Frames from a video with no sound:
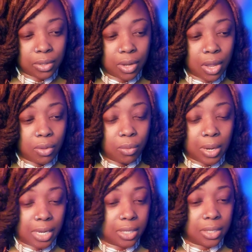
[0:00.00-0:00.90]

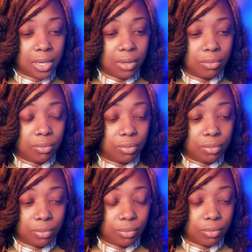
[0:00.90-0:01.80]
Otherwise,
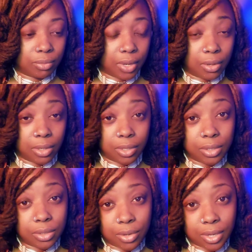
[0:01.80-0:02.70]
it's
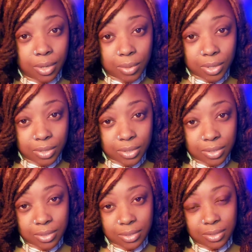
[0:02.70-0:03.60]
just going to get worse.
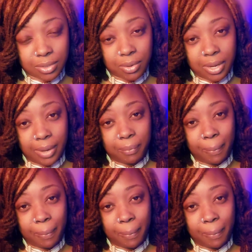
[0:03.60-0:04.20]
Okay?